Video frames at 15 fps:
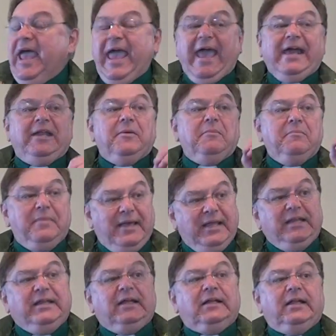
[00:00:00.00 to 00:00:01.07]
and
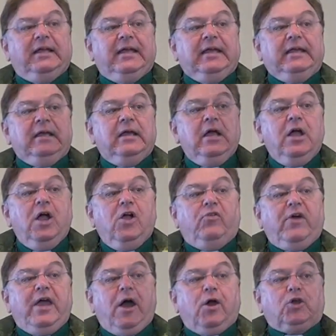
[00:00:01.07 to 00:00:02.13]
immediately
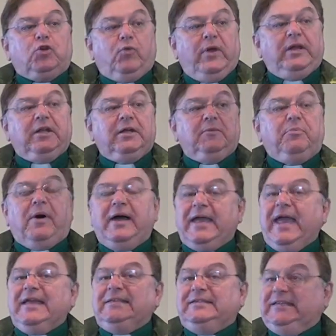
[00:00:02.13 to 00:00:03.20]
they are greeted by
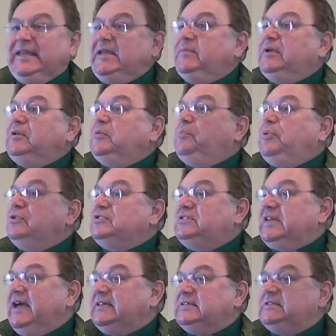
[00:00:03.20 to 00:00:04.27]
a
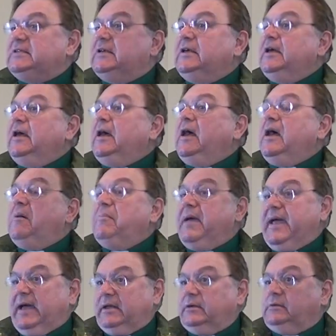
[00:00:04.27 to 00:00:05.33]
demon-possessed
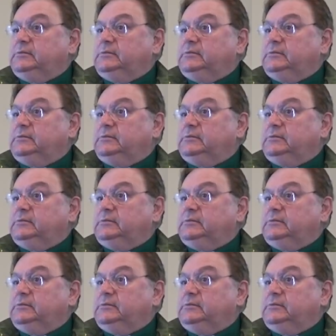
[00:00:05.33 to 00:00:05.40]
man.